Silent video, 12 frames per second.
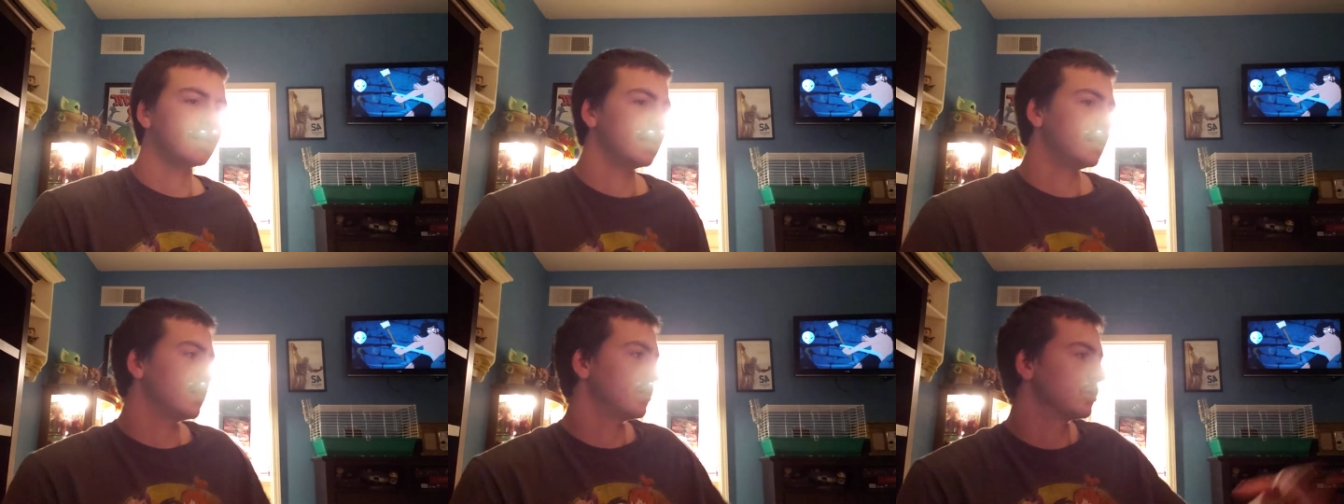
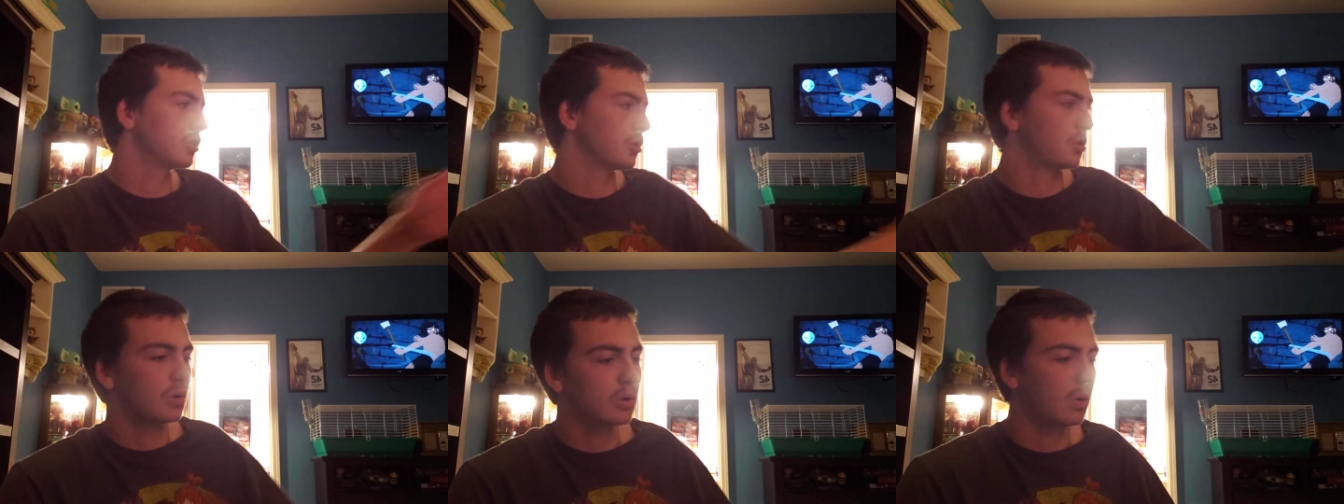And then there's a
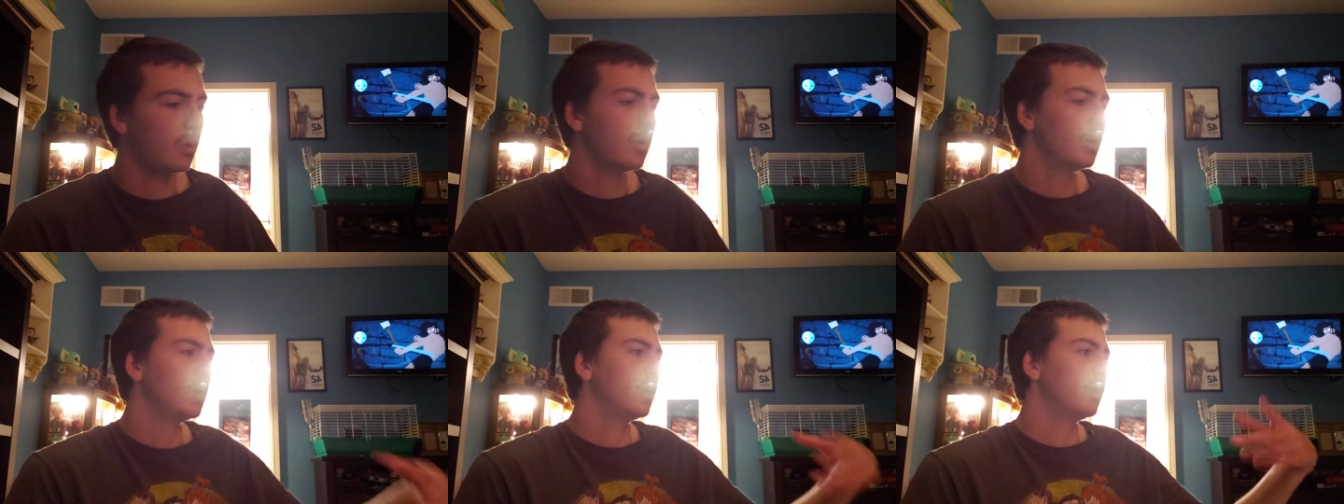girl
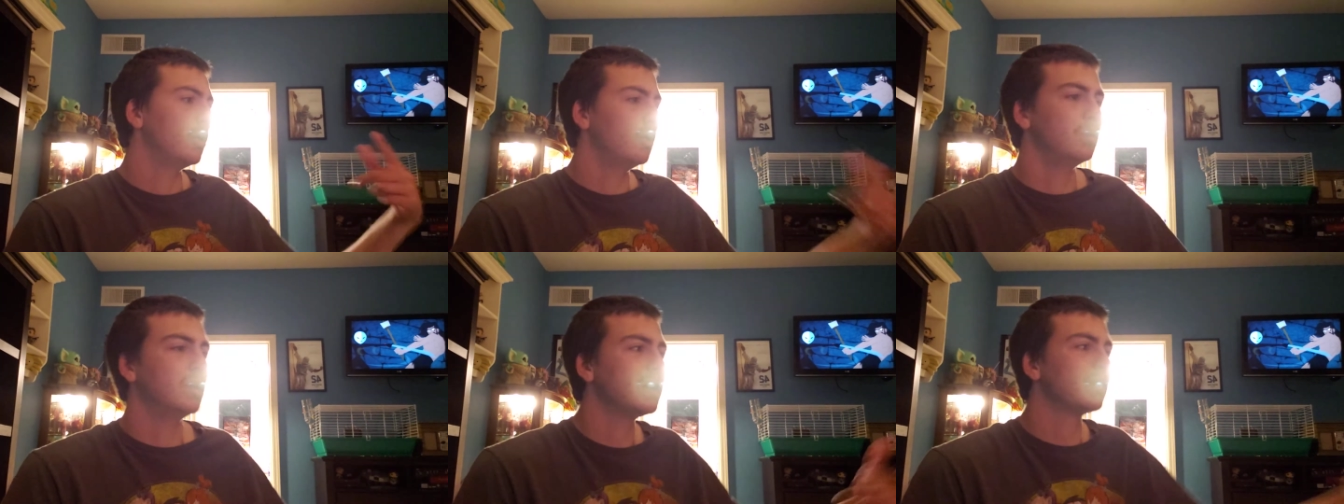
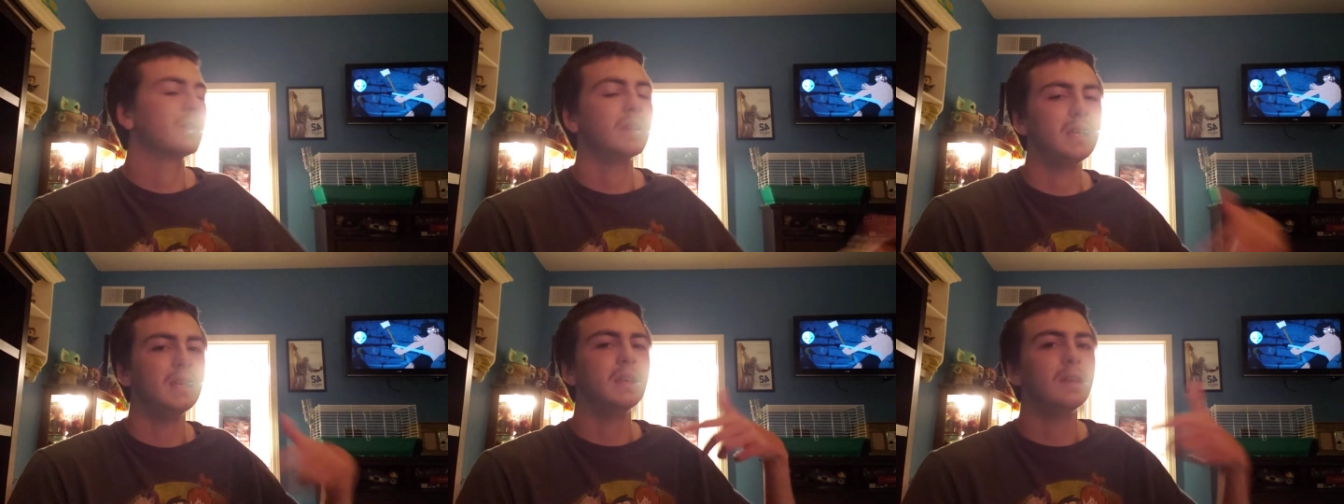who literally
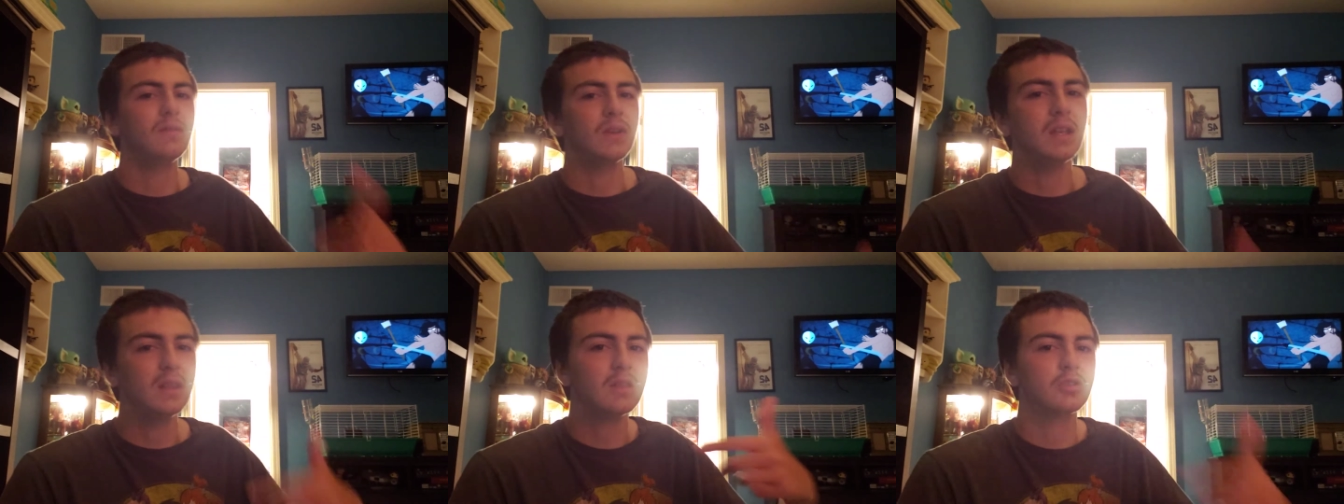Eep
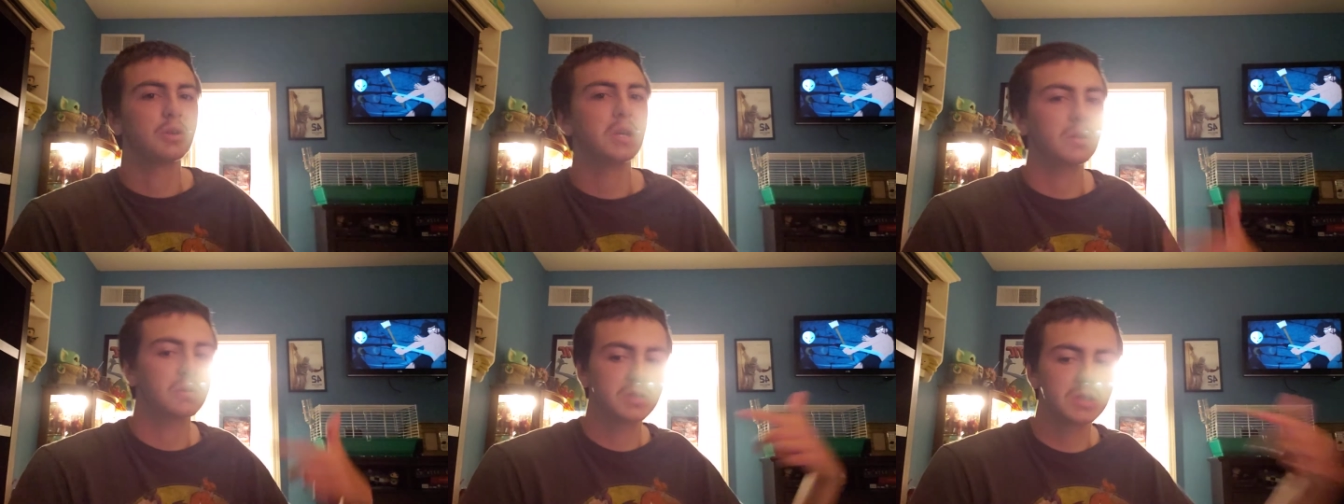in the
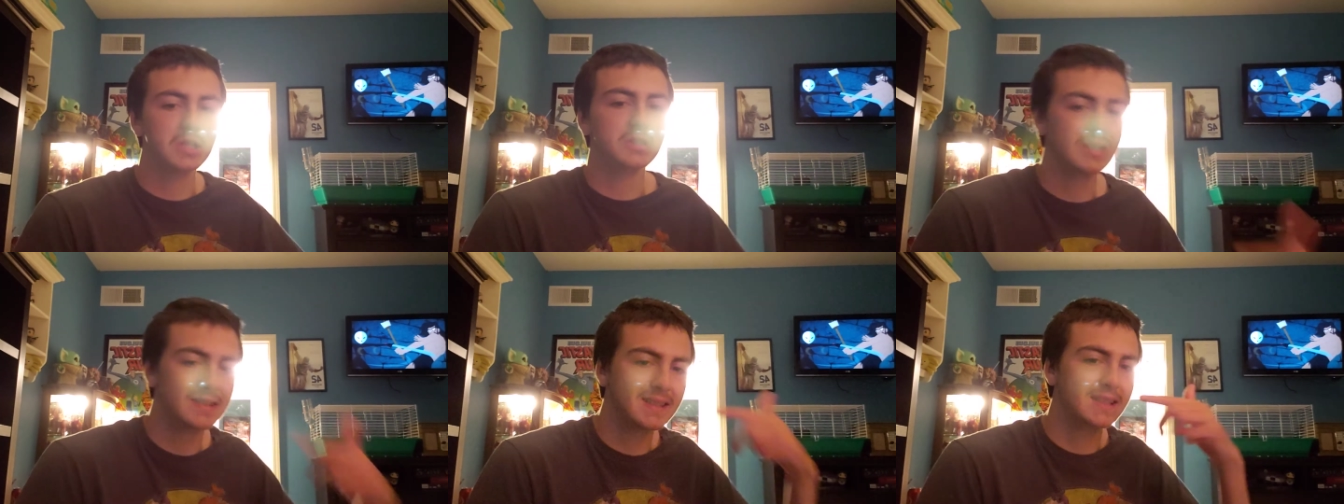trailer
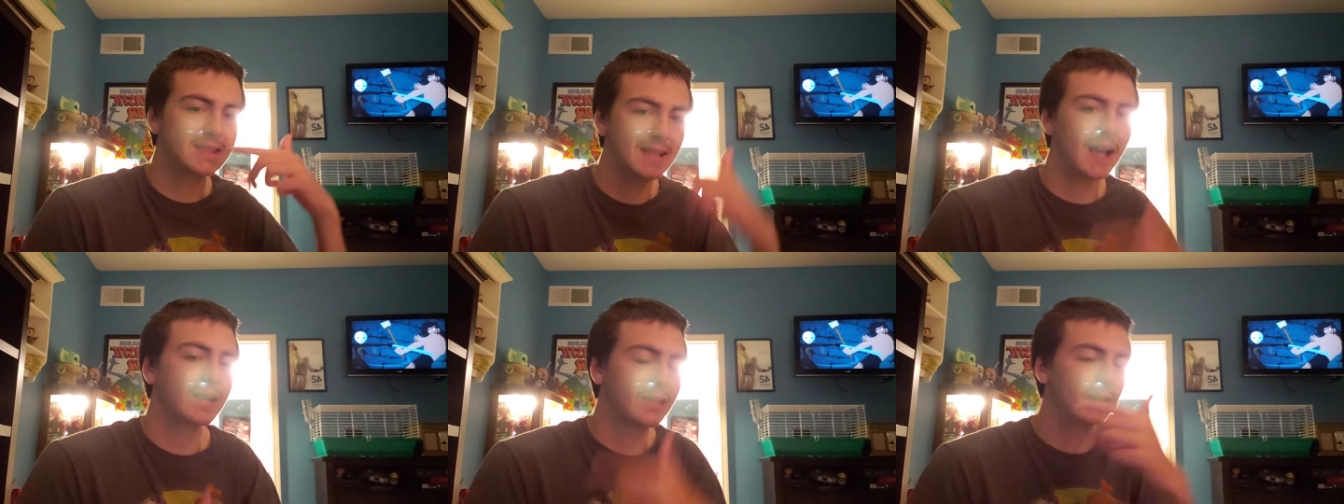states is
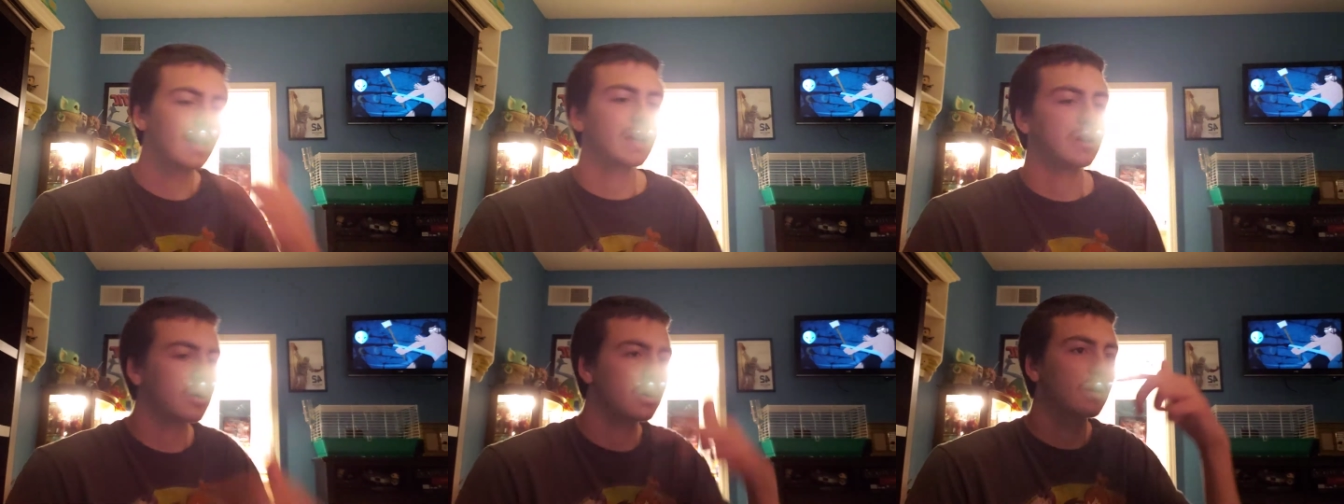exactly
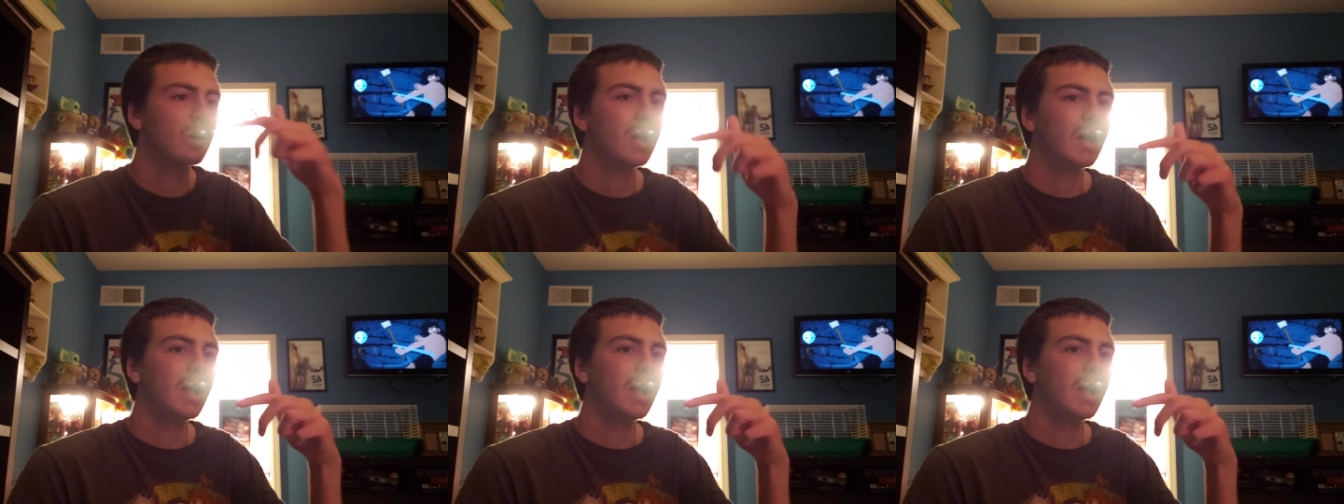like her.